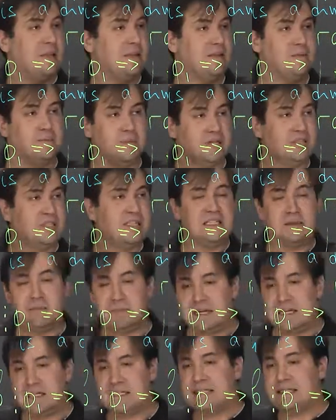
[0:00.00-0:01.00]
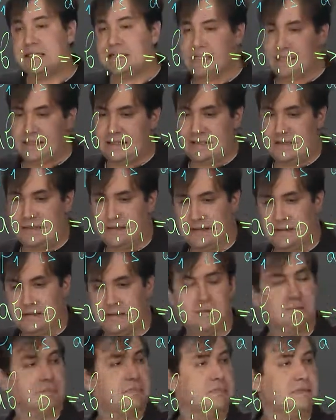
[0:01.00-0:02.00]
because this means
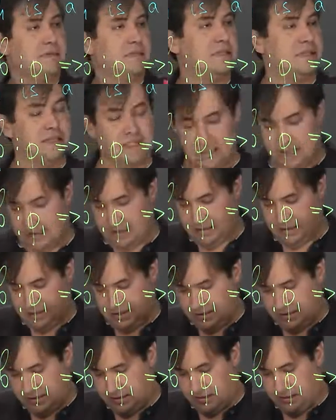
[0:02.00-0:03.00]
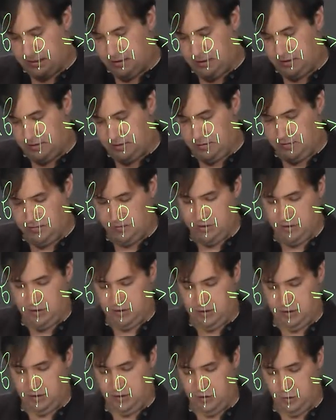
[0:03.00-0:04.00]
that since
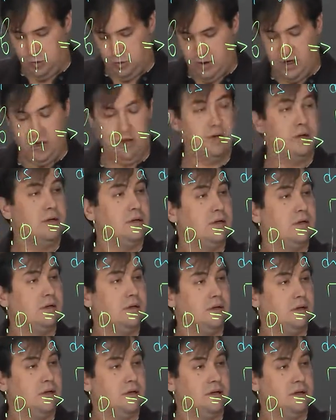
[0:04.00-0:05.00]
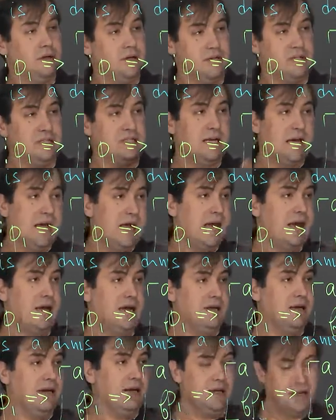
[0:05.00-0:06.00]
Q1 is
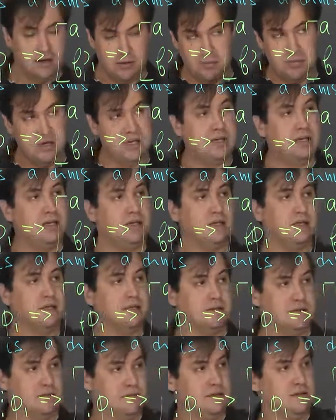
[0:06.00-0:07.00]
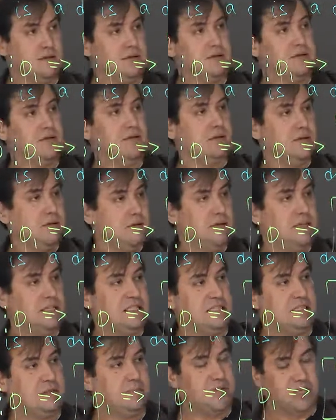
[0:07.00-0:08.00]
A and B is
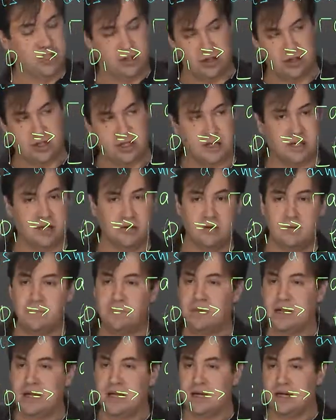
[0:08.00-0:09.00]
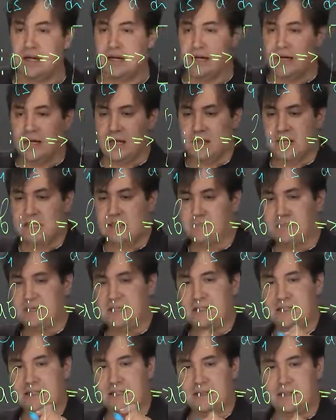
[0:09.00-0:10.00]
this expression here, this
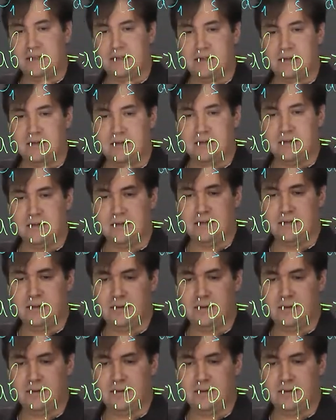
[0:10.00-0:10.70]
means that